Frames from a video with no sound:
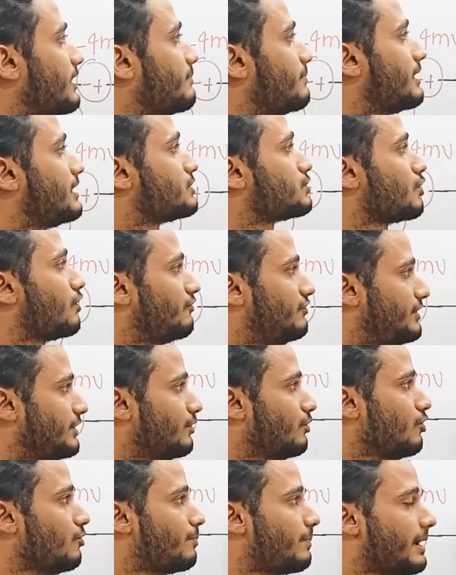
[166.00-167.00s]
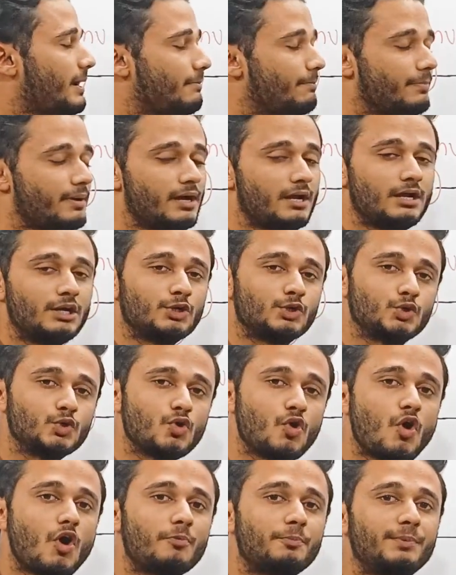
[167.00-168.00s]
terminals of the op-amp
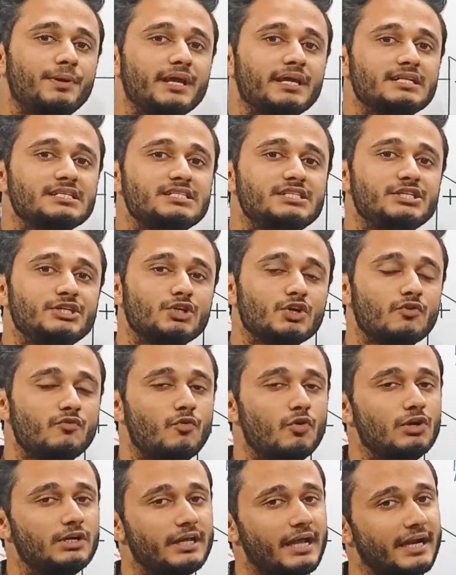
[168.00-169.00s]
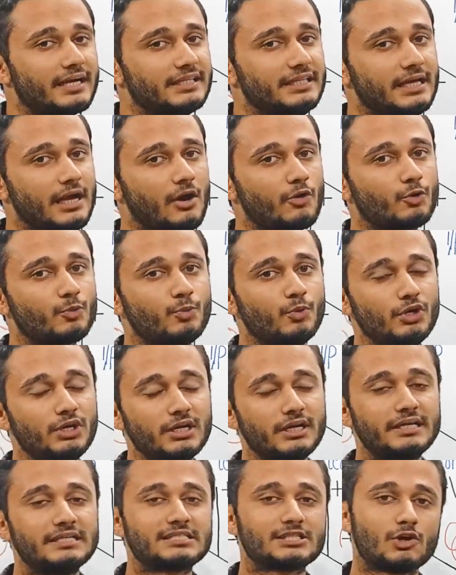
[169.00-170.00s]
to obtain 0 volt at the
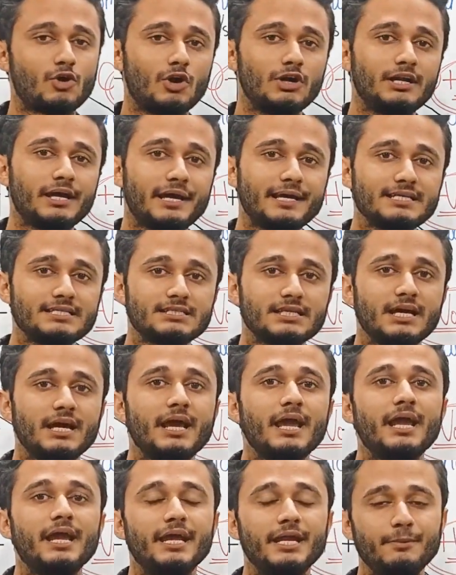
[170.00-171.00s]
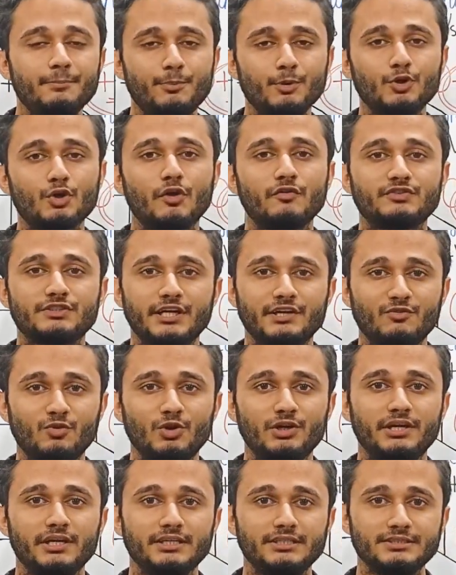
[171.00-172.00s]
output is called as input offset
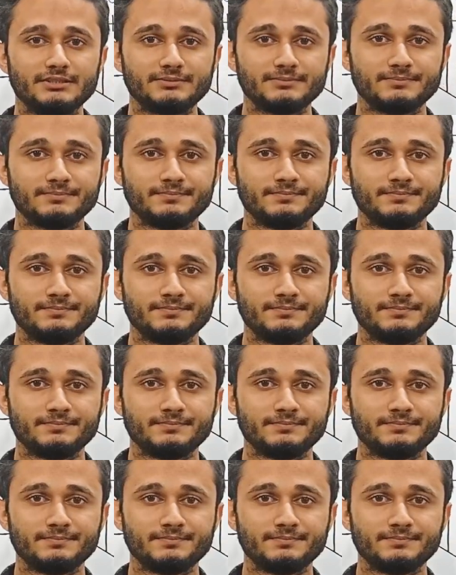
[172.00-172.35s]
voltage.